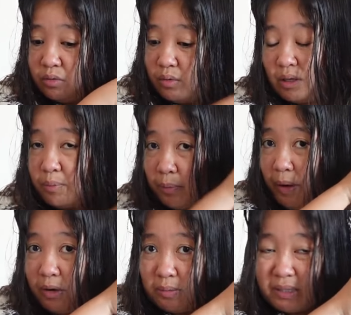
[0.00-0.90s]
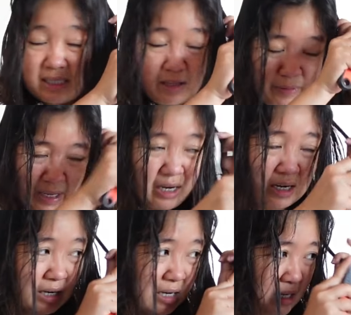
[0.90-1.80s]
Well, I'm preparing myself here
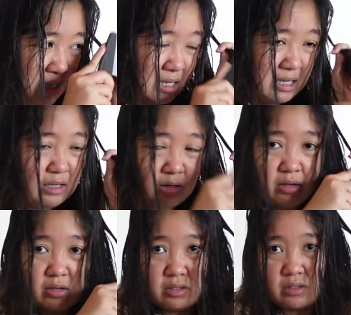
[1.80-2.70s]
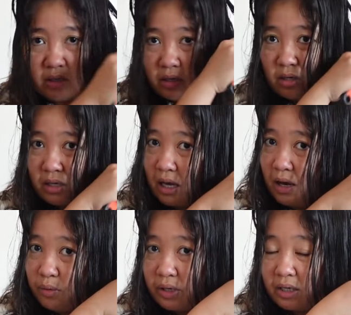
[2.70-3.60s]
because
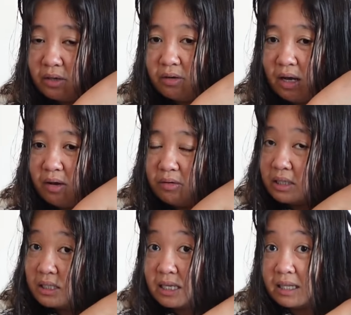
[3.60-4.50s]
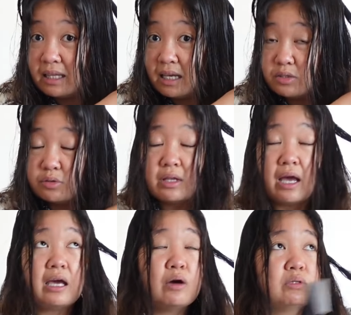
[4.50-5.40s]
yeah, we're gonna go out. It's Sunday
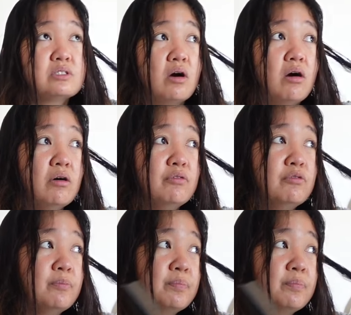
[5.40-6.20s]
today. I was off